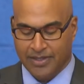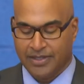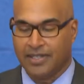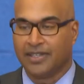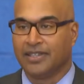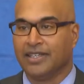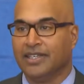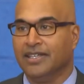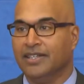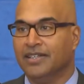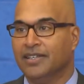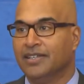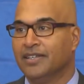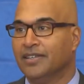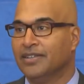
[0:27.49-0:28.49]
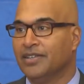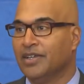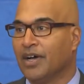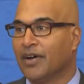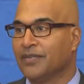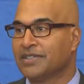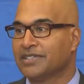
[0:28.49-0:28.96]
to lead
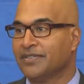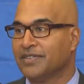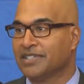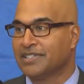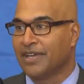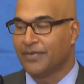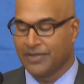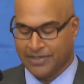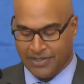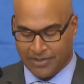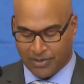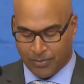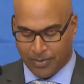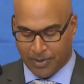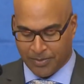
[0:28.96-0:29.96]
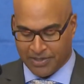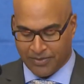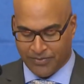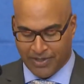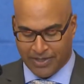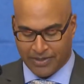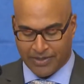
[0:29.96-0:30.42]
the office of the San Francisco Public
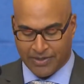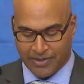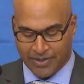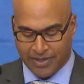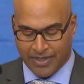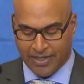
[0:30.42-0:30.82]
Defender,